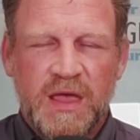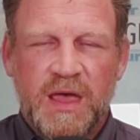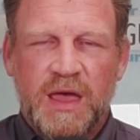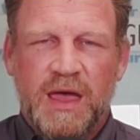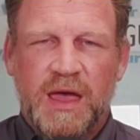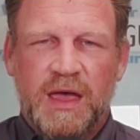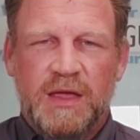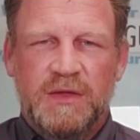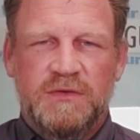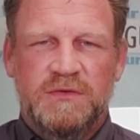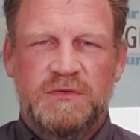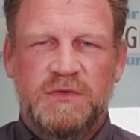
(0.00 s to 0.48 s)

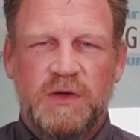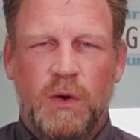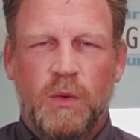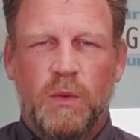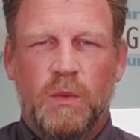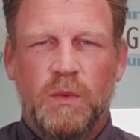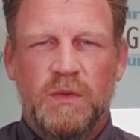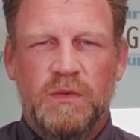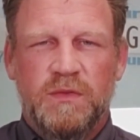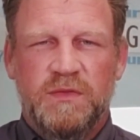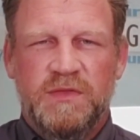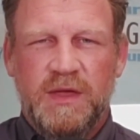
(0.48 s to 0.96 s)
So
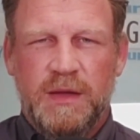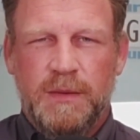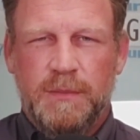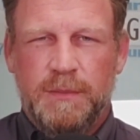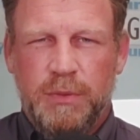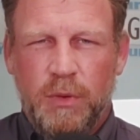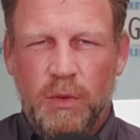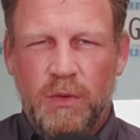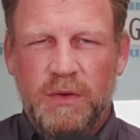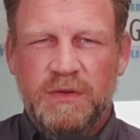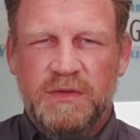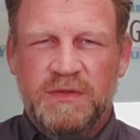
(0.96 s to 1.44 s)
the
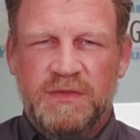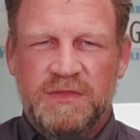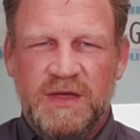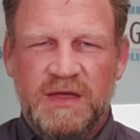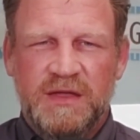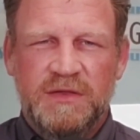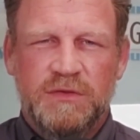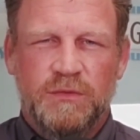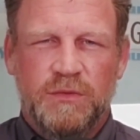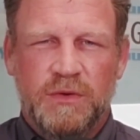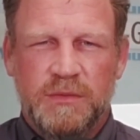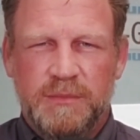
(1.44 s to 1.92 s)
important thing
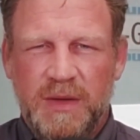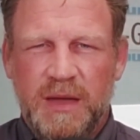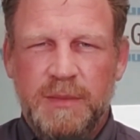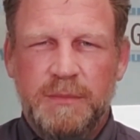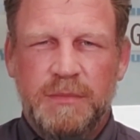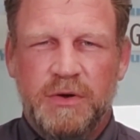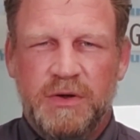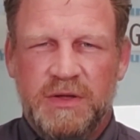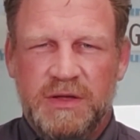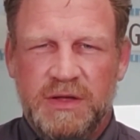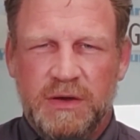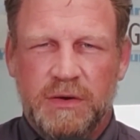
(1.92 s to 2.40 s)
to
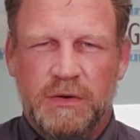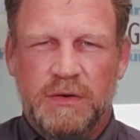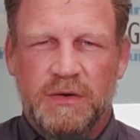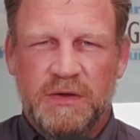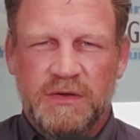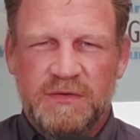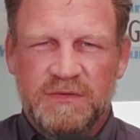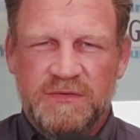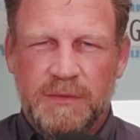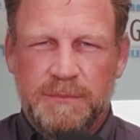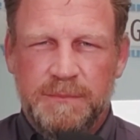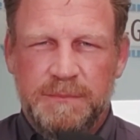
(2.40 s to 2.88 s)
remember here
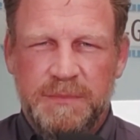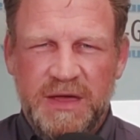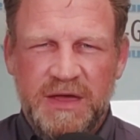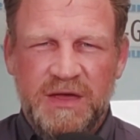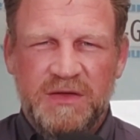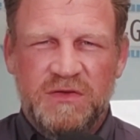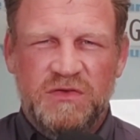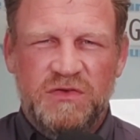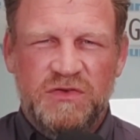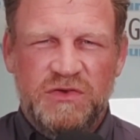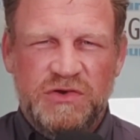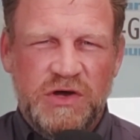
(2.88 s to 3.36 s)
is the
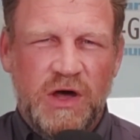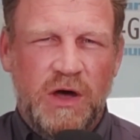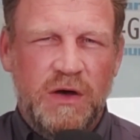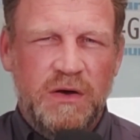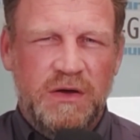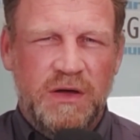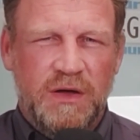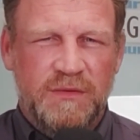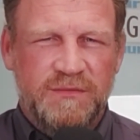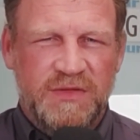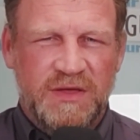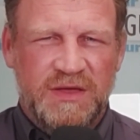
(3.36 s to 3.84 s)
biggest chunk
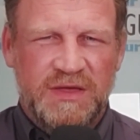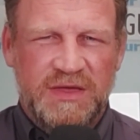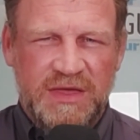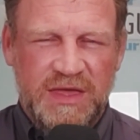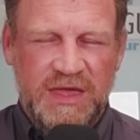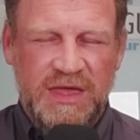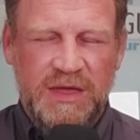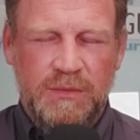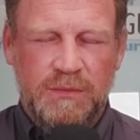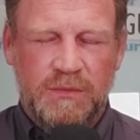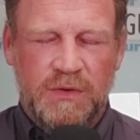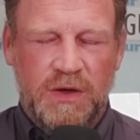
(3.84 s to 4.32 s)
of
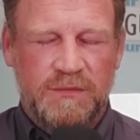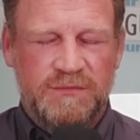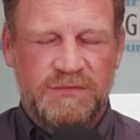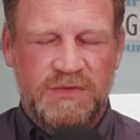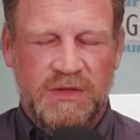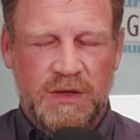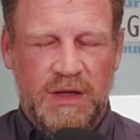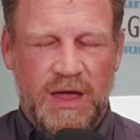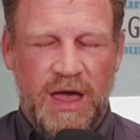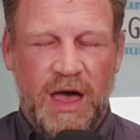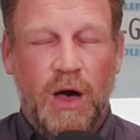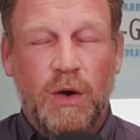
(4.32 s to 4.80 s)

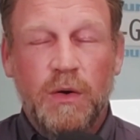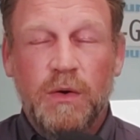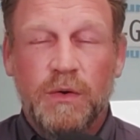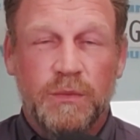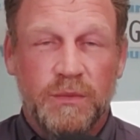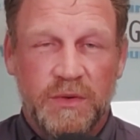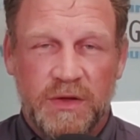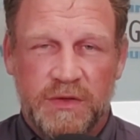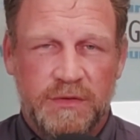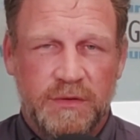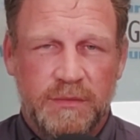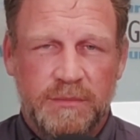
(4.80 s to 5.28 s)
the
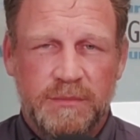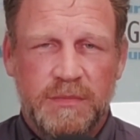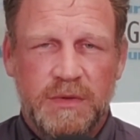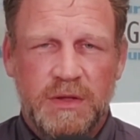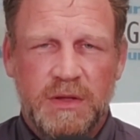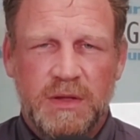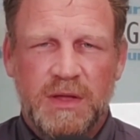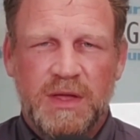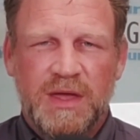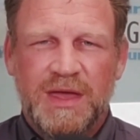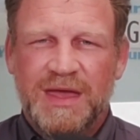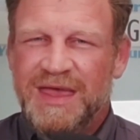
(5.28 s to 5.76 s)
algorithm
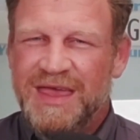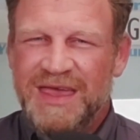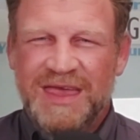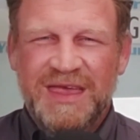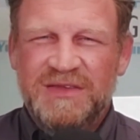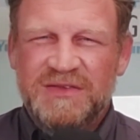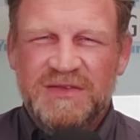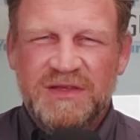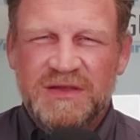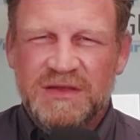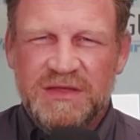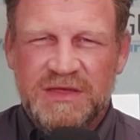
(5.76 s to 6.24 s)

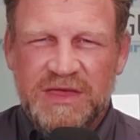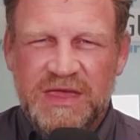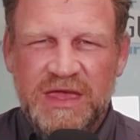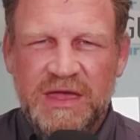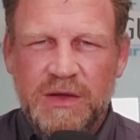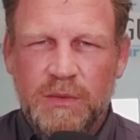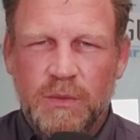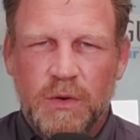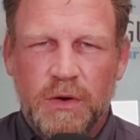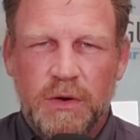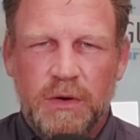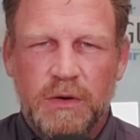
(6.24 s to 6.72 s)
isn't
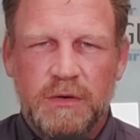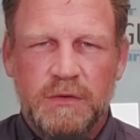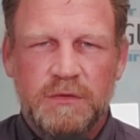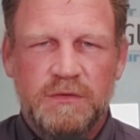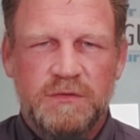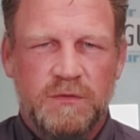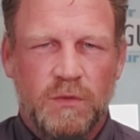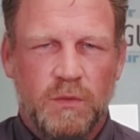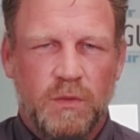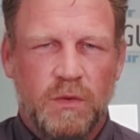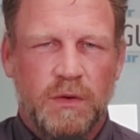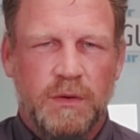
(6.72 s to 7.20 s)

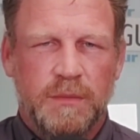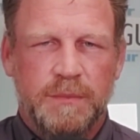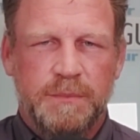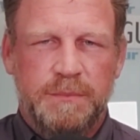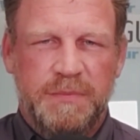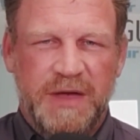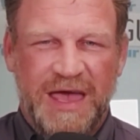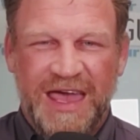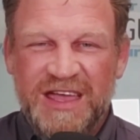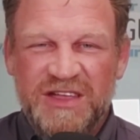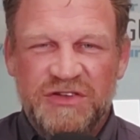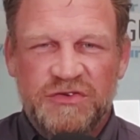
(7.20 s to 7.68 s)
keywords or
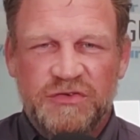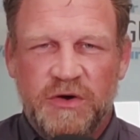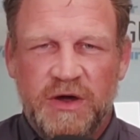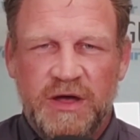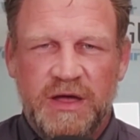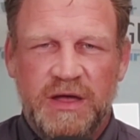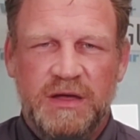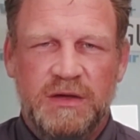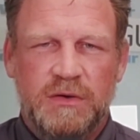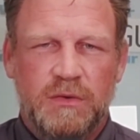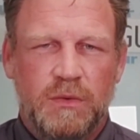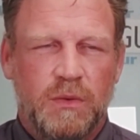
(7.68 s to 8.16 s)

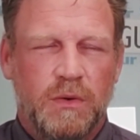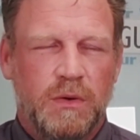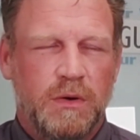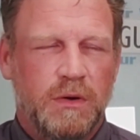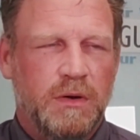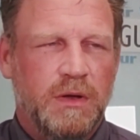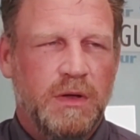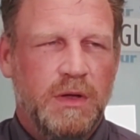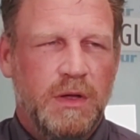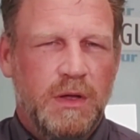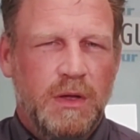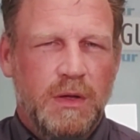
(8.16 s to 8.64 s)
PageRank or
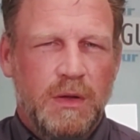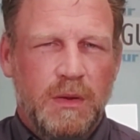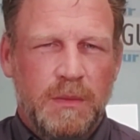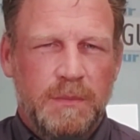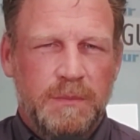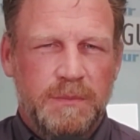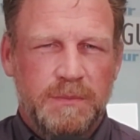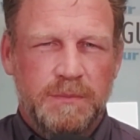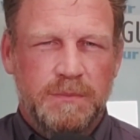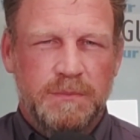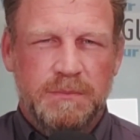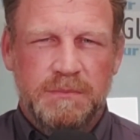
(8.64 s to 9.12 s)

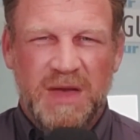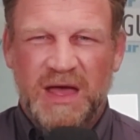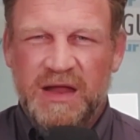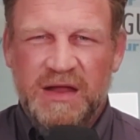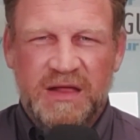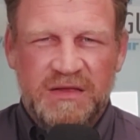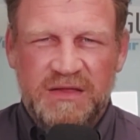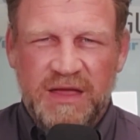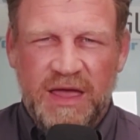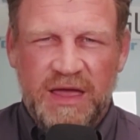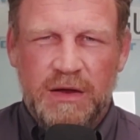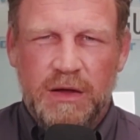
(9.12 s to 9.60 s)

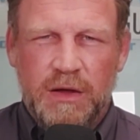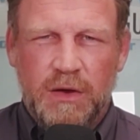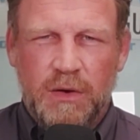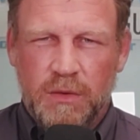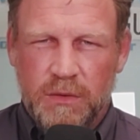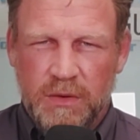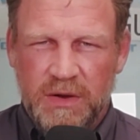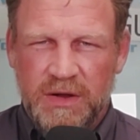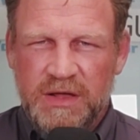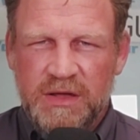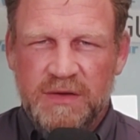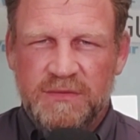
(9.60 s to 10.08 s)
metadata
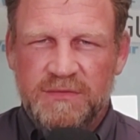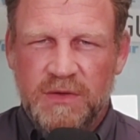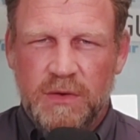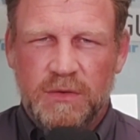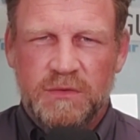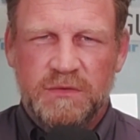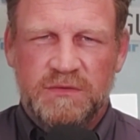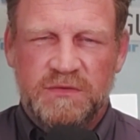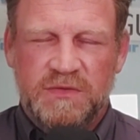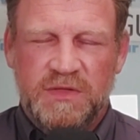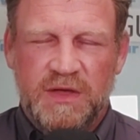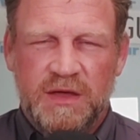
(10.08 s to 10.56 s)
or any of
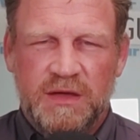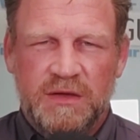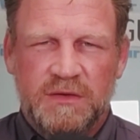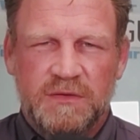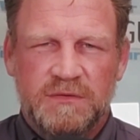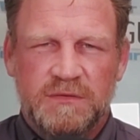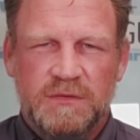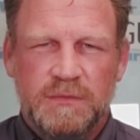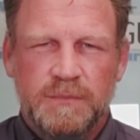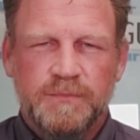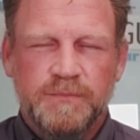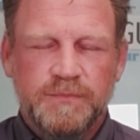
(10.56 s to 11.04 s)
those
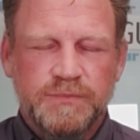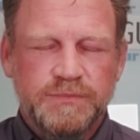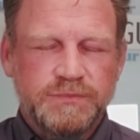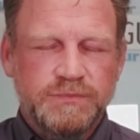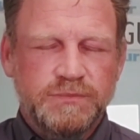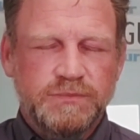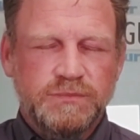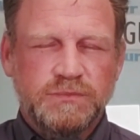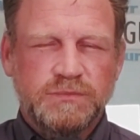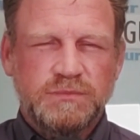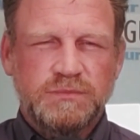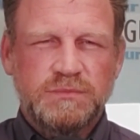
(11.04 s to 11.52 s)
things.
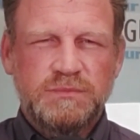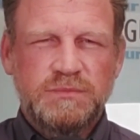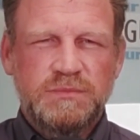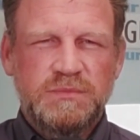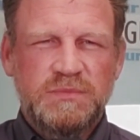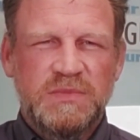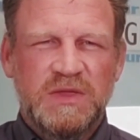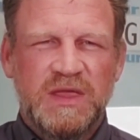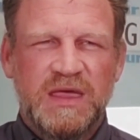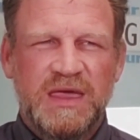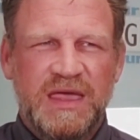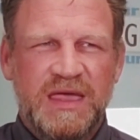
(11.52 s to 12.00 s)

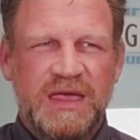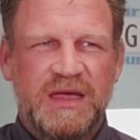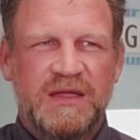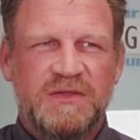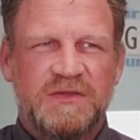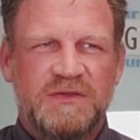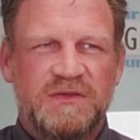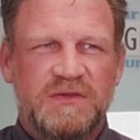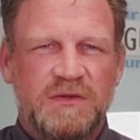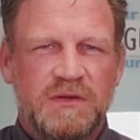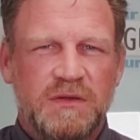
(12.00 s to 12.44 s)
It's